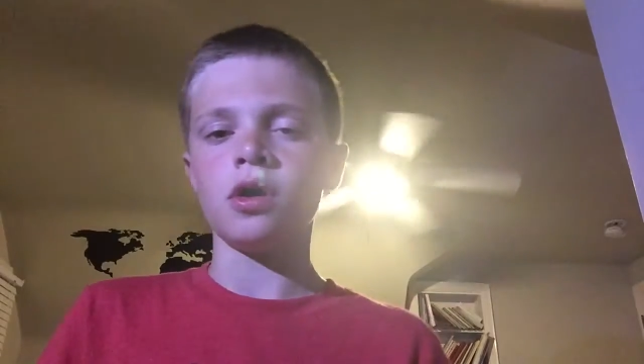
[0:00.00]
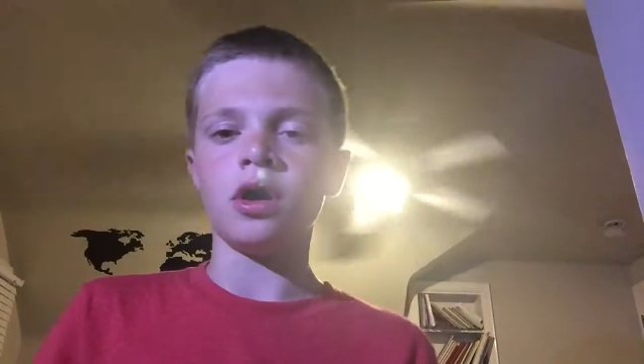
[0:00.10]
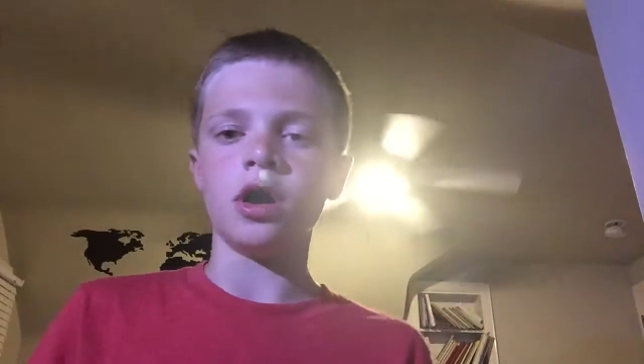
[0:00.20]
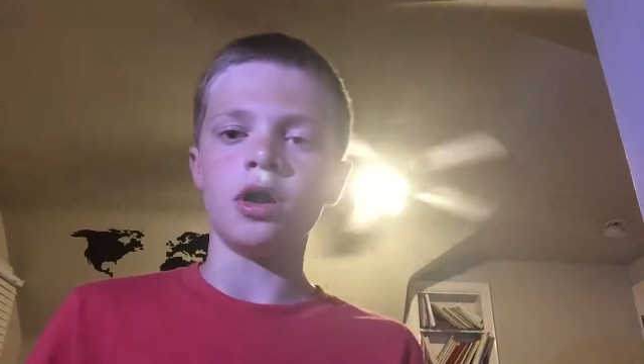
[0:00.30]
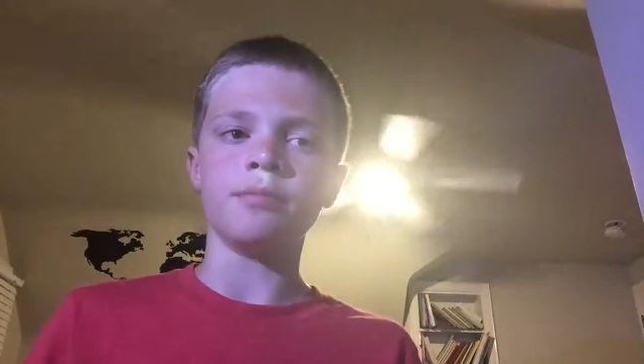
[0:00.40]

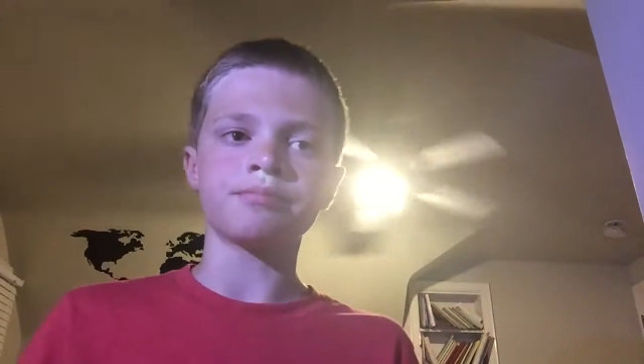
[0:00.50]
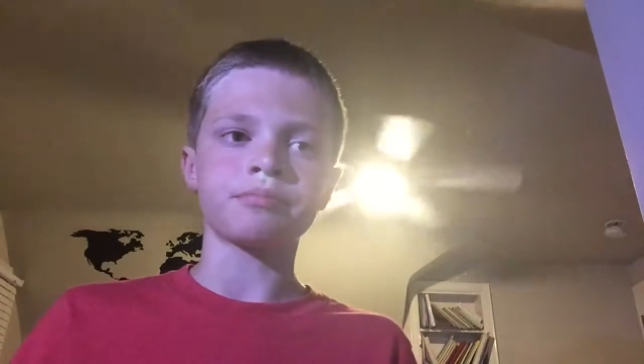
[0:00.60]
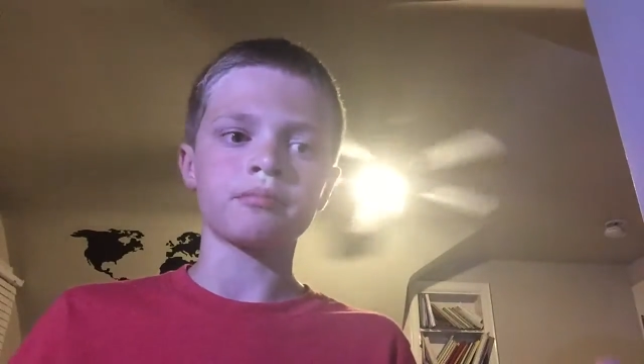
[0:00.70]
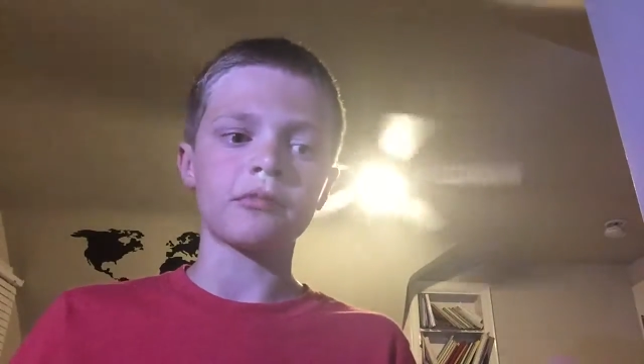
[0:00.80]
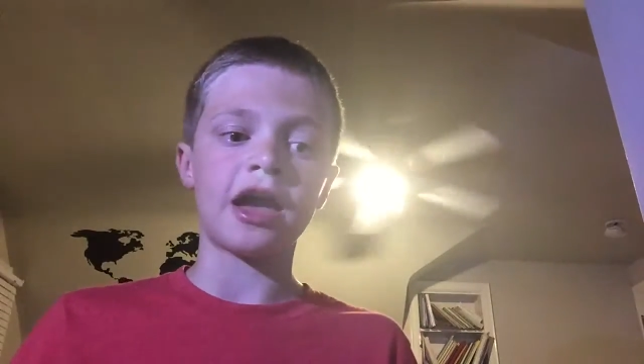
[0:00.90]

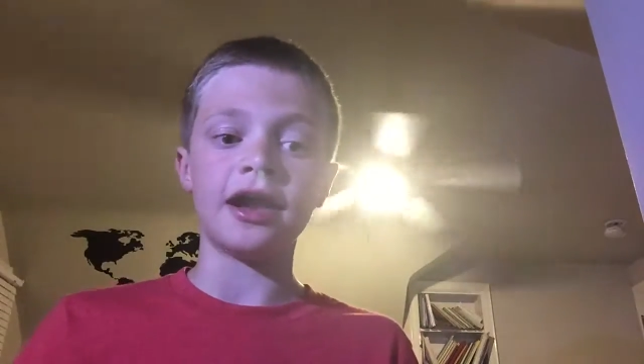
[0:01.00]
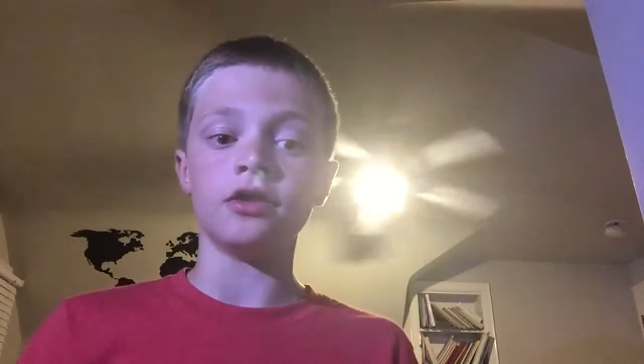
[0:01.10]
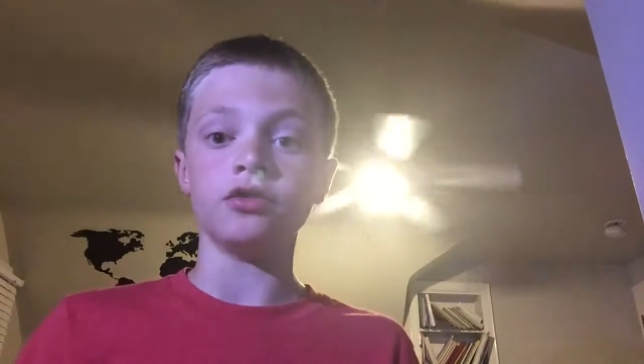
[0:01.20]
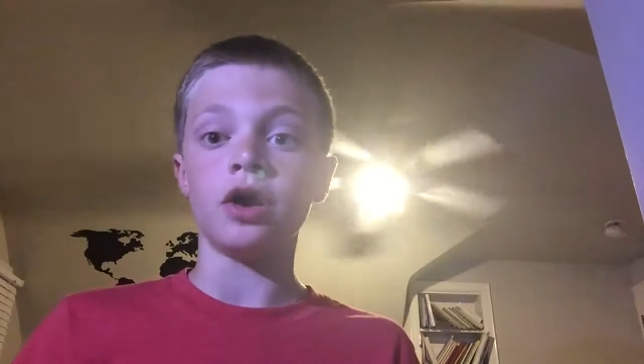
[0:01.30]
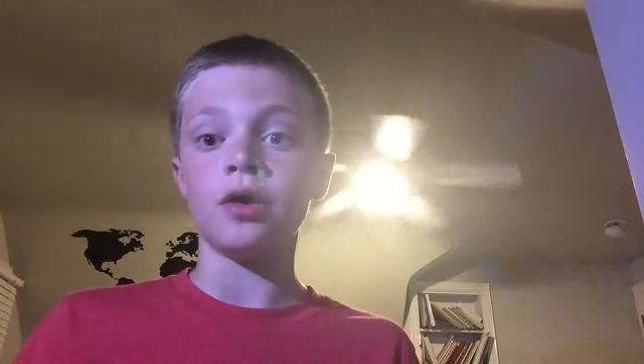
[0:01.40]
um, I
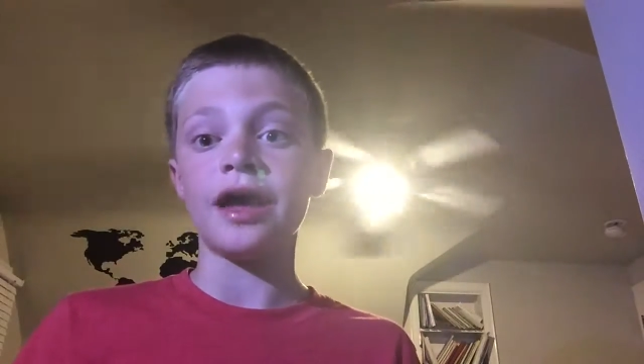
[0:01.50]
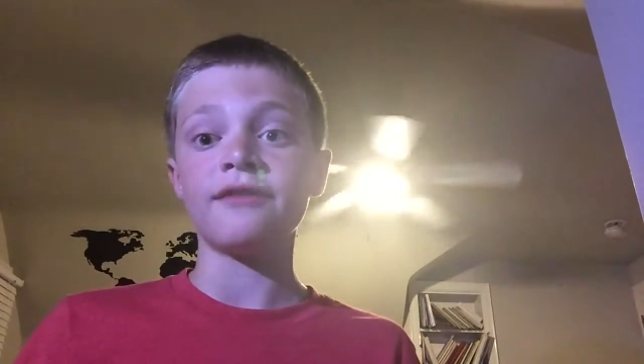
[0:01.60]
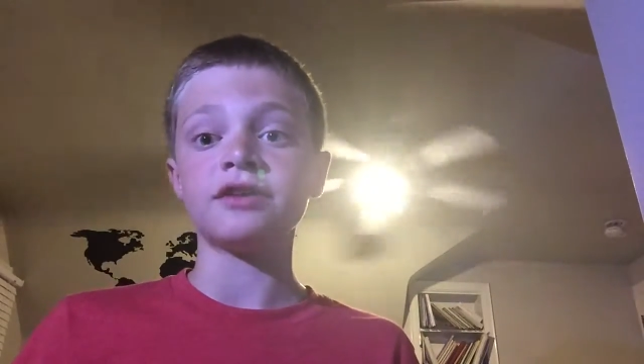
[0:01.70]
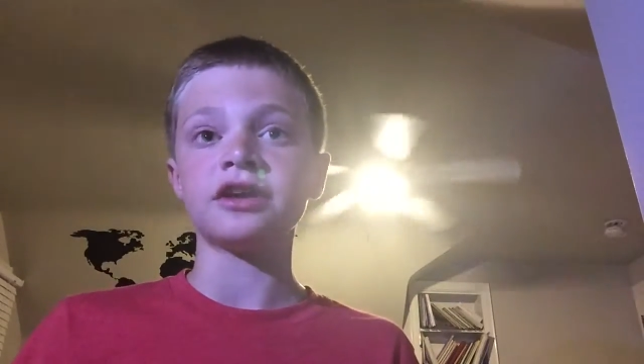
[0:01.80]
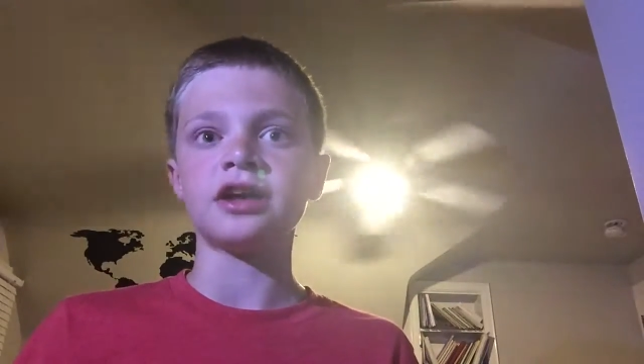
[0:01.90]
don't know. I
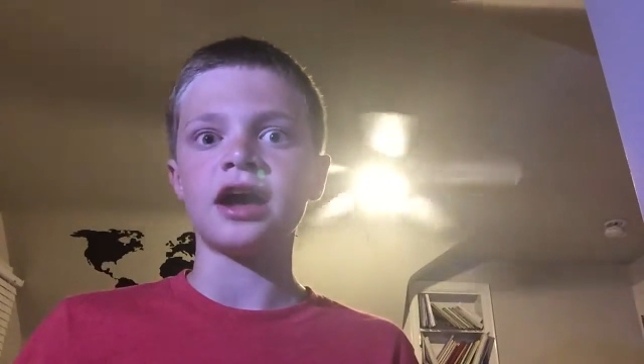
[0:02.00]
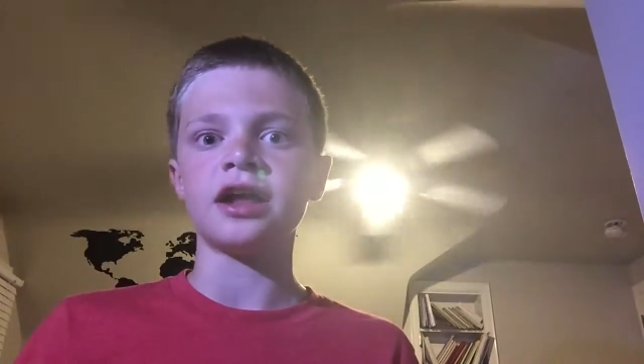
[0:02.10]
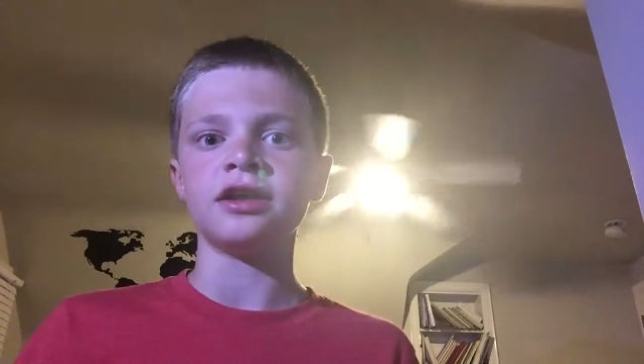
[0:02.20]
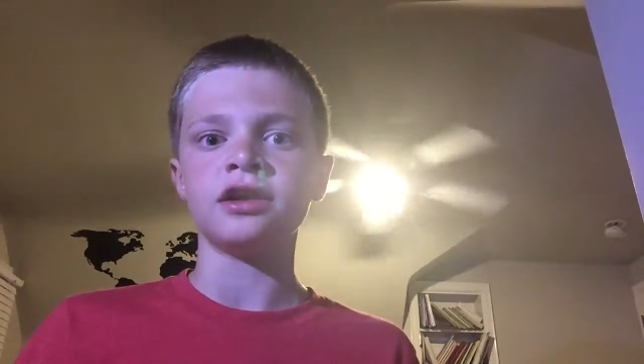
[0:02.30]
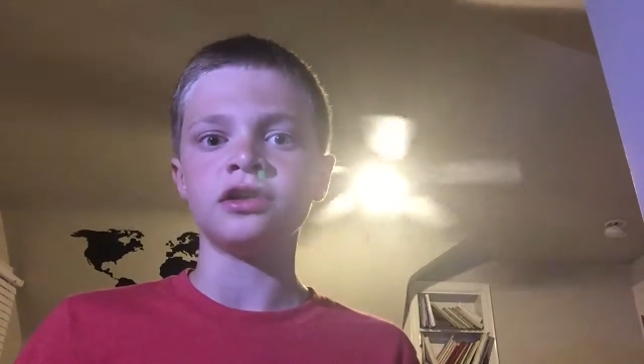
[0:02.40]
haven't
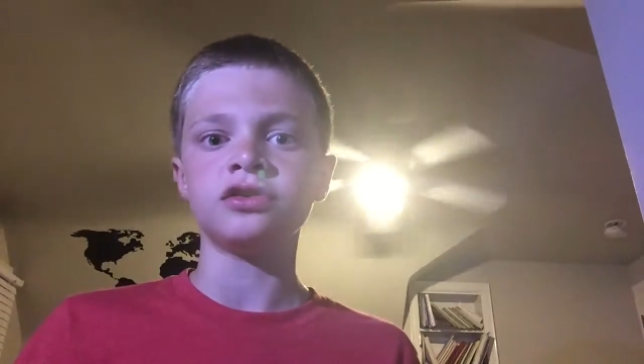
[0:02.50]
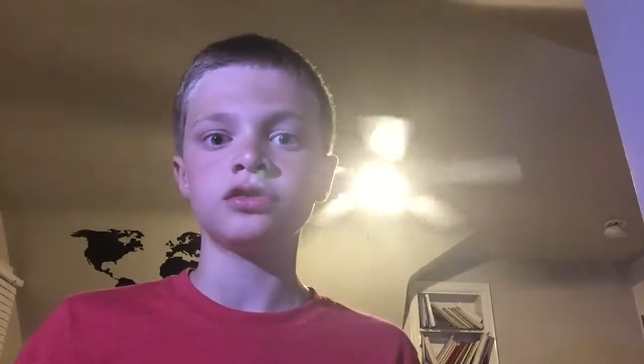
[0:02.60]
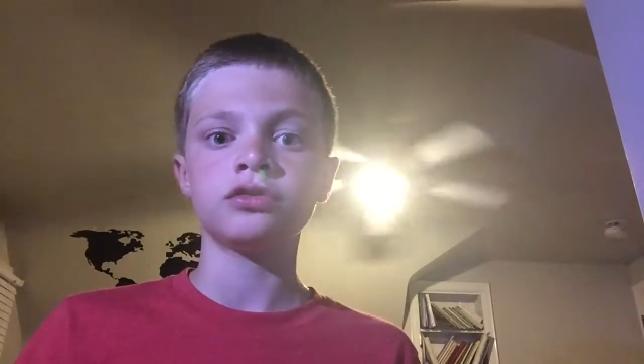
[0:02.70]
gotten a